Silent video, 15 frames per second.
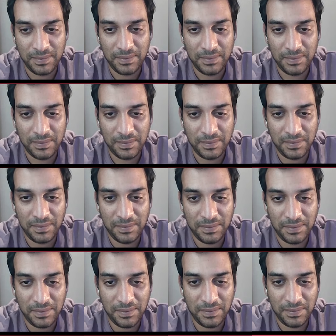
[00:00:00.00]

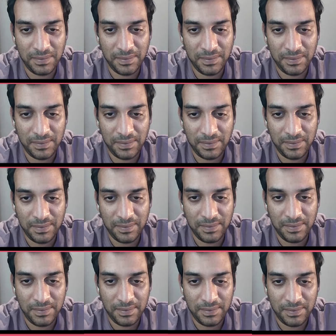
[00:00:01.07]

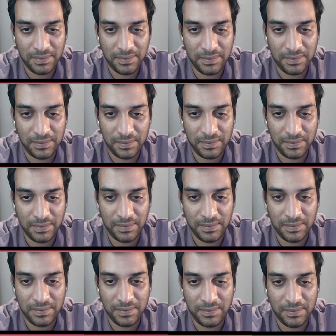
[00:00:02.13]

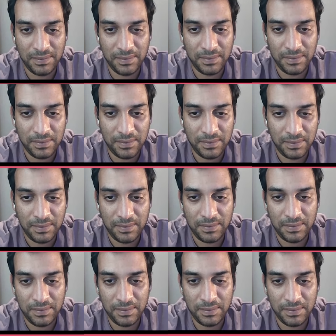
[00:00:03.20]

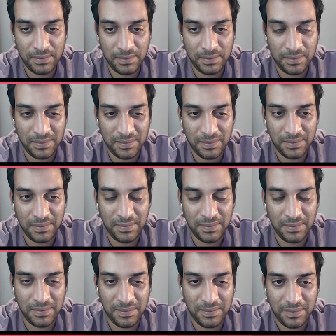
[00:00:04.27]

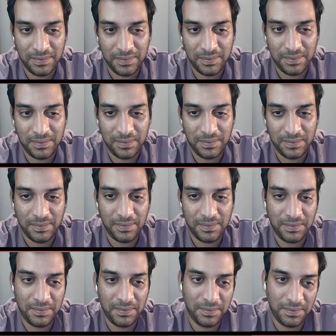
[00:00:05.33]

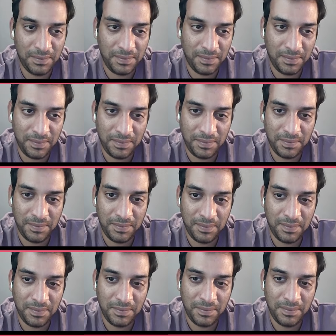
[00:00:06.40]

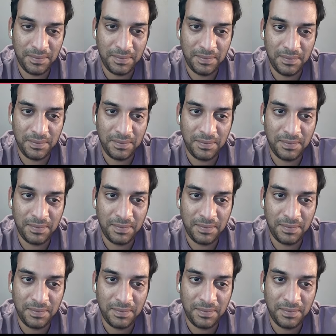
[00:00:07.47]
The person shown says nothing.